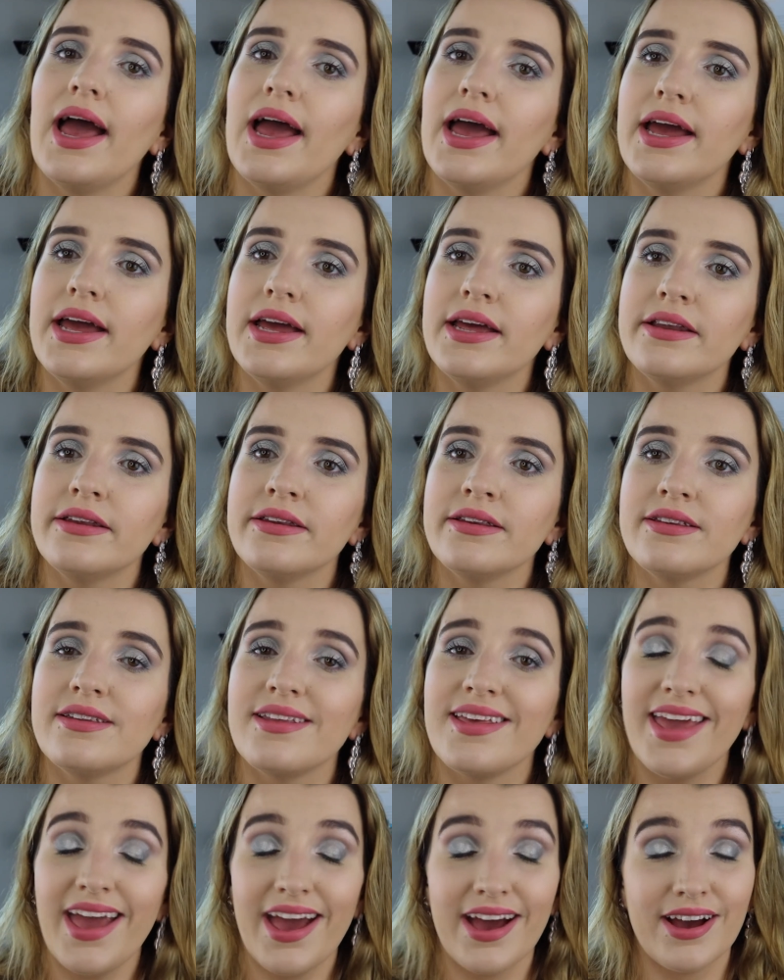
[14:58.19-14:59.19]
And
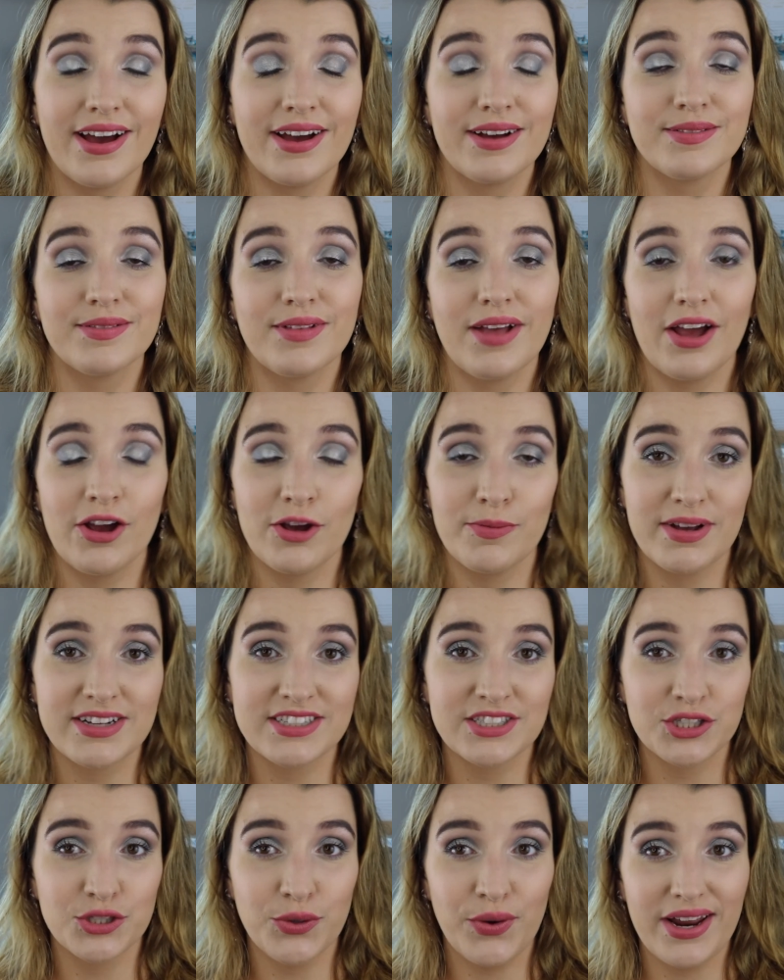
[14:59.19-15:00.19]
yeah, I hope you
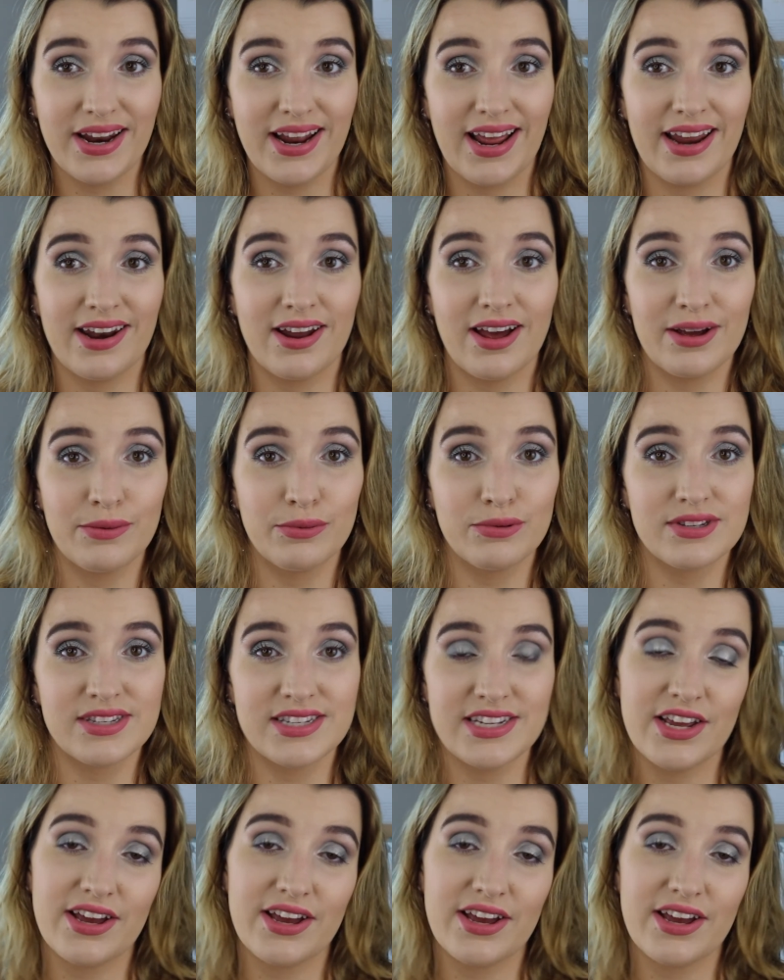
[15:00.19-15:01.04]
guys enjoy it, and I will see